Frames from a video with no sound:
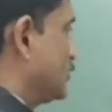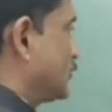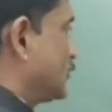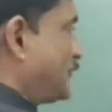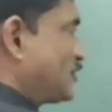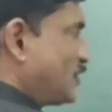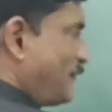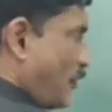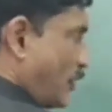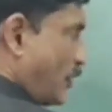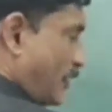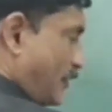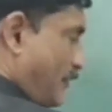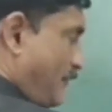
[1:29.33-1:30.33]
So first of
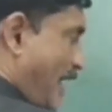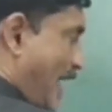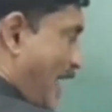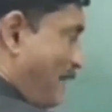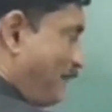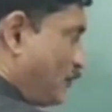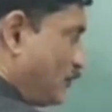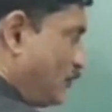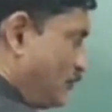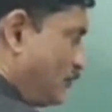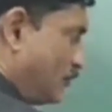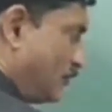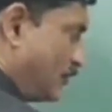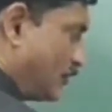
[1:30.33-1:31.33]
all, we have
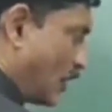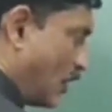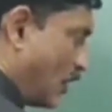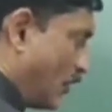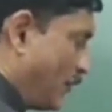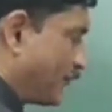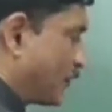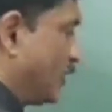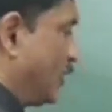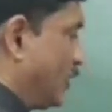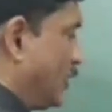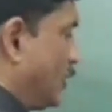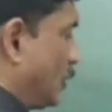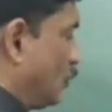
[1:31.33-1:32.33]
to draw
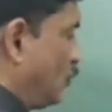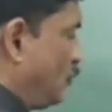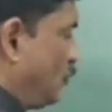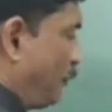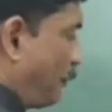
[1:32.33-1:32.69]
two